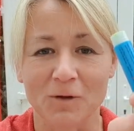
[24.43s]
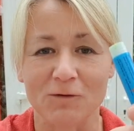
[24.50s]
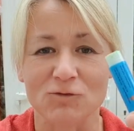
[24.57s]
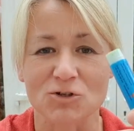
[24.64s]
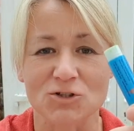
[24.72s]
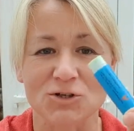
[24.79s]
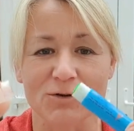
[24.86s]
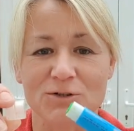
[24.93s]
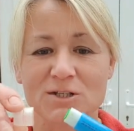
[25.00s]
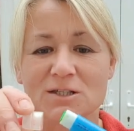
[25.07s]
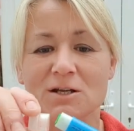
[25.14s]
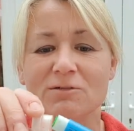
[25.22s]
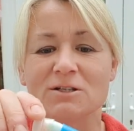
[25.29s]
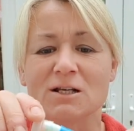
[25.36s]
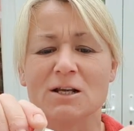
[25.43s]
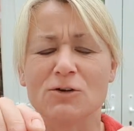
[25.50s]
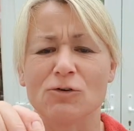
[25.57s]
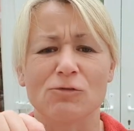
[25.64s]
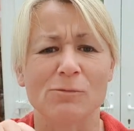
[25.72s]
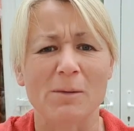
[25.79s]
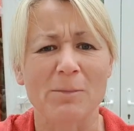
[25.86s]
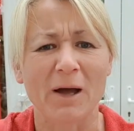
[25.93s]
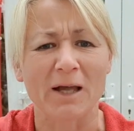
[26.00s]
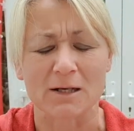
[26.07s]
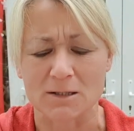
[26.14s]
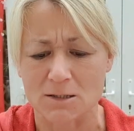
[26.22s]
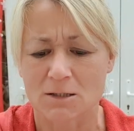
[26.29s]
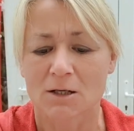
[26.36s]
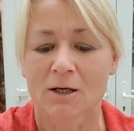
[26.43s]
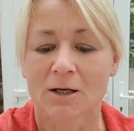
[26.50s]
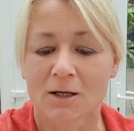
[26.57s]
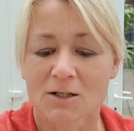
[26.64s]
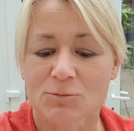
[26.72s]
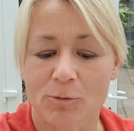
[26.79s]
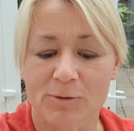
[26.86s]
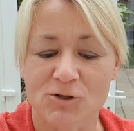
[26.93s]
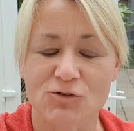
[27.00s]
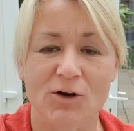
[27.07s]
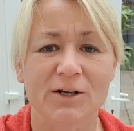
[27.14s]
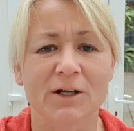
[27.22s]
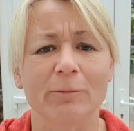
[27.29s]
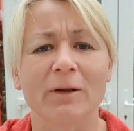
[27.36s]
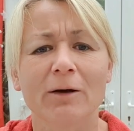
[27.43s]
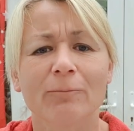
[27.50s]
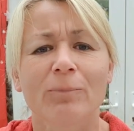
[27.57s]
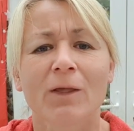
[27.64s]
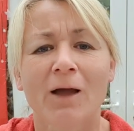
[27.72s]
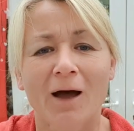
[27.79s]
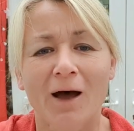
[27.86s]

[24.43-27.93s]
I've just noticed there is a lid off my paint. It's probably dried up now.